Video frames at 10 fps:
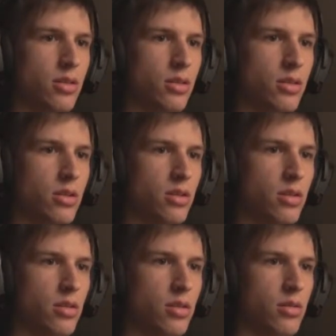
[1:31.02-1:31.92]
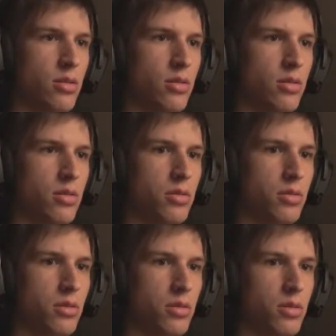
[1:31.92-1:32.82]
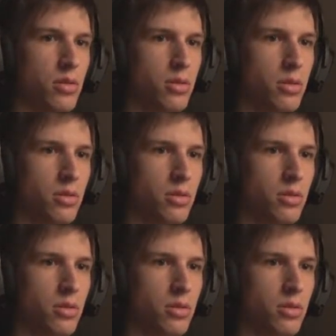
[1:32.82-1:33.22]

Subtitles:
No one is speaking in this clip.